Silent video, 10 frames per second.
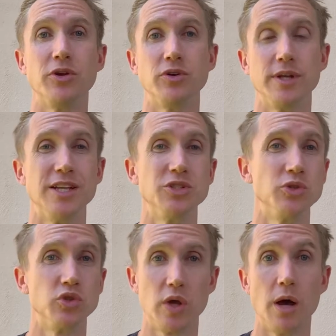tension,
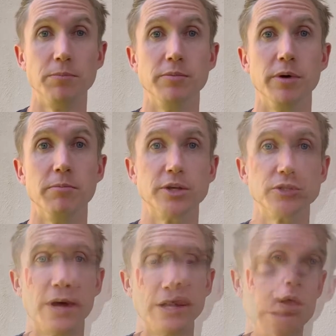which will help you build
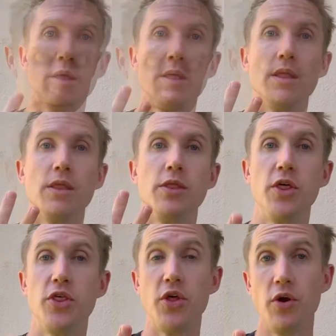muscle mass. The
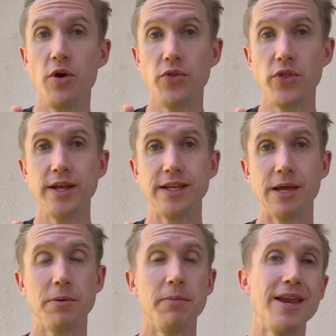third thing to
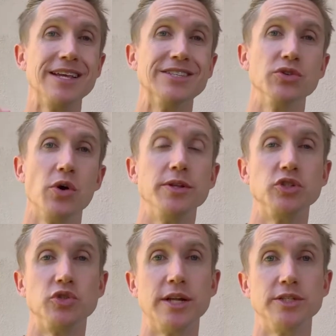implement is loaded
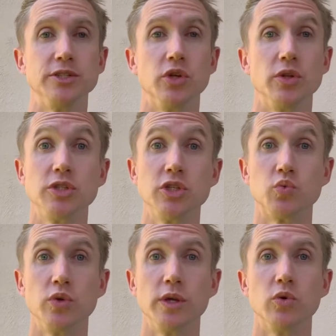stretching. So this is
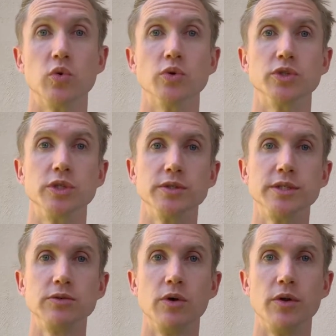really cool. So you'll
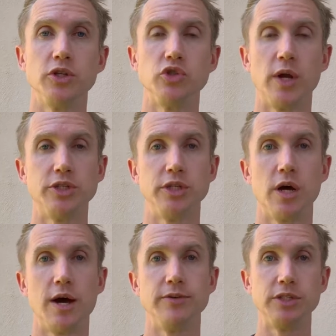see loaded stretching
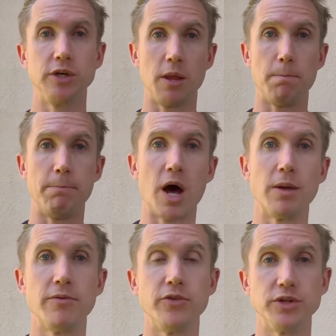obviously on the
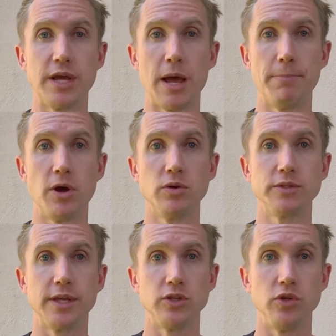bottom of your tempos
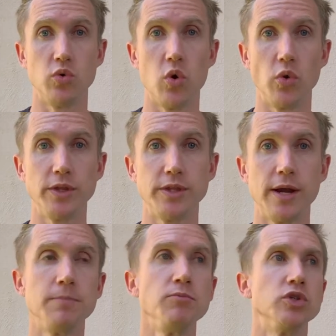that you hold it
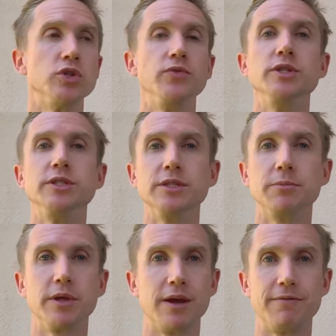there. So if you see
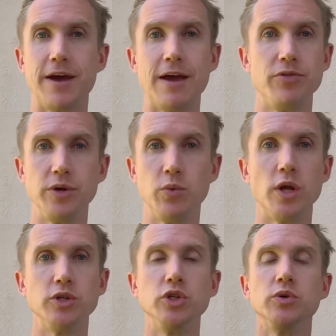something like a
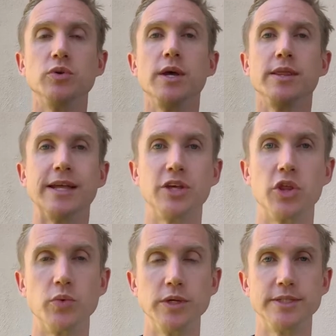5-3-1-2, that's a
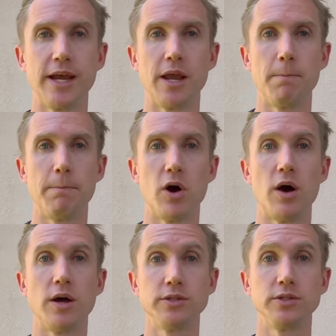3-second
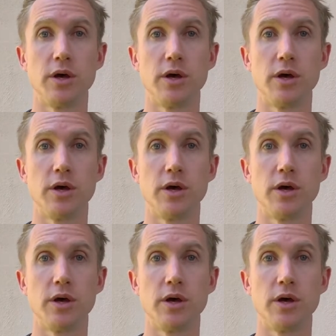pause on the